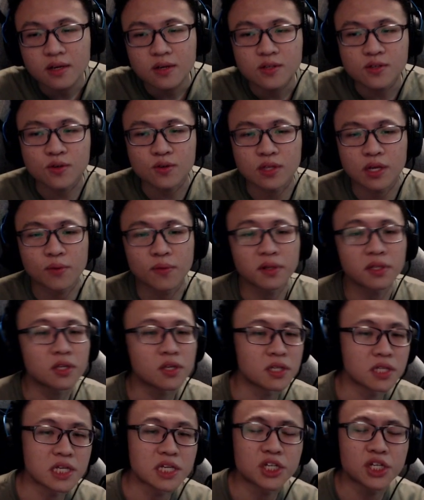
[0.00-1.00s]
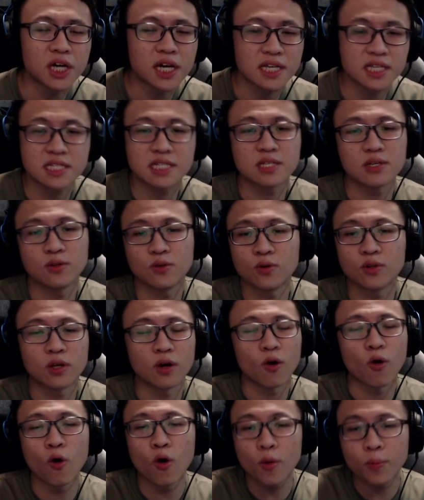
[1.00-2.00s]
So they wanted to teach us, you know, the
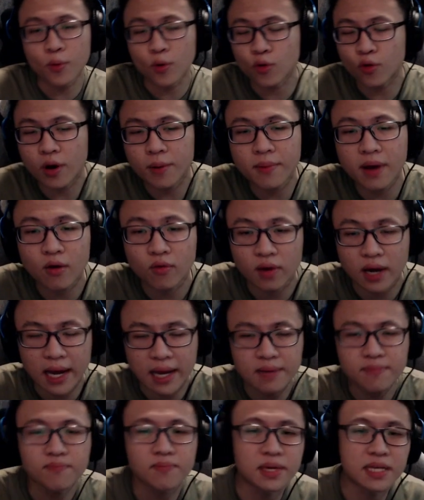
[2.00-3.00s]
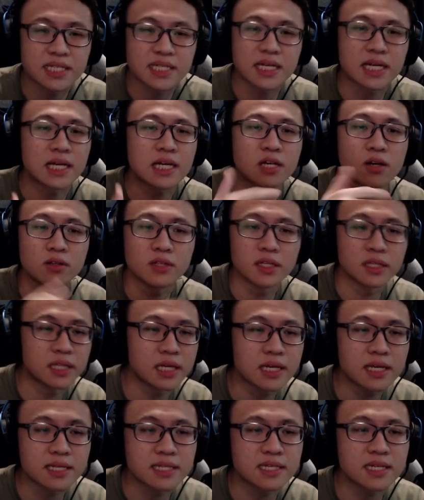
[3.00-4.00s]
whole program outline. Basically, on the
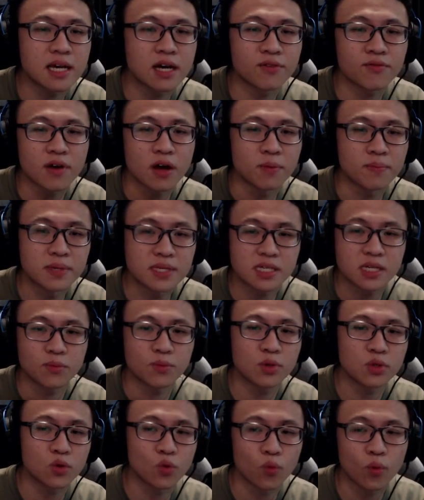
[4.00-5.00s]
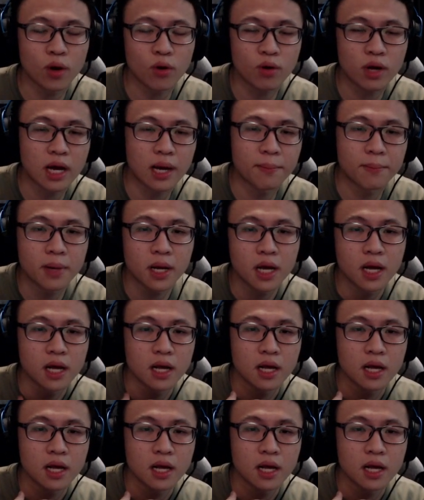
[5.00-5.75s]
day itself, I'll be someone to welcome